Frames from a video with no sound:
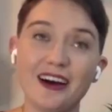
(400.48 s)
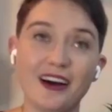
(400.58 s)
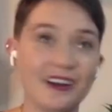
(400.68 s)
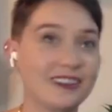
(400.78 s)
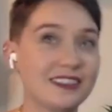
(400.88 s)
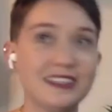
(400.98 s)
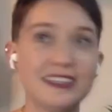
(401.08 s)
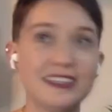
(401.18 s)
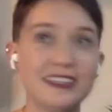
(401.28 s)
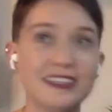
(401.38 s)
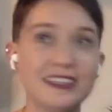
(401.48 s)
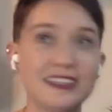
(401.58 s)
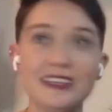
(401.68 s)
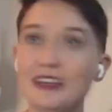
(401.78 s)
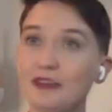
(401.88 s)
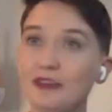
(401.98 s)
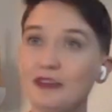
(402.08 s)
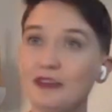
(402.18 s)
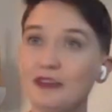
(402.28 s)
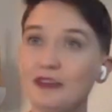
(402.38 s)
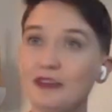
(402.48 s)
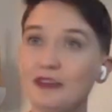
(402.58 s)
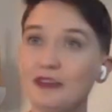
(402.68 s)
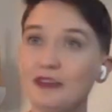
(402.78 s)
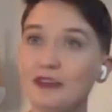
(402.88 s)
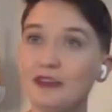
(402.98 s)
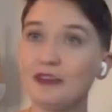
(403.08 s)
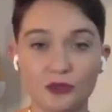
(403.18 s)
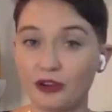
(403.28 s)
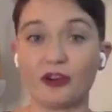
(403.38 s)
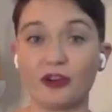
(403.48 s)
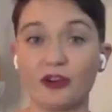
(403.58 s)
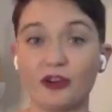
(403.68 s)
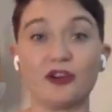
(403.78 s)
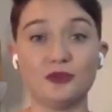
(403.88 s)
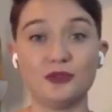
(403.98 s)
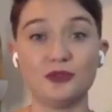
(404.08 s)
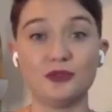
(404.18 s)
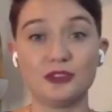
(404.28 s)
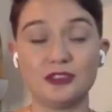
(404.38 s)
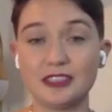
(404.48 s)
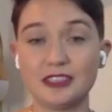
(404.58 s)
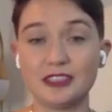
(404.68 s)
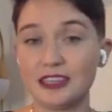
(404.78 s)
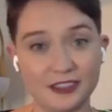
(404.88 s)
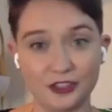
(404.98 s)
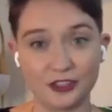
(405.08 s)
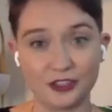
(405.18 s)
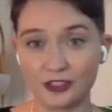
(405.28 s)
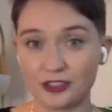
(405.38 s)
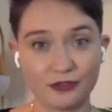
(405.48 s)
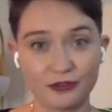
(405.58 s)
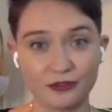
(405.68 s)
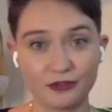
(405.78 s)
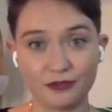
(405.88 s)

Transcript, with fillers: Honestly, if you're on the fence, I just would encourage you to say yes to yourself.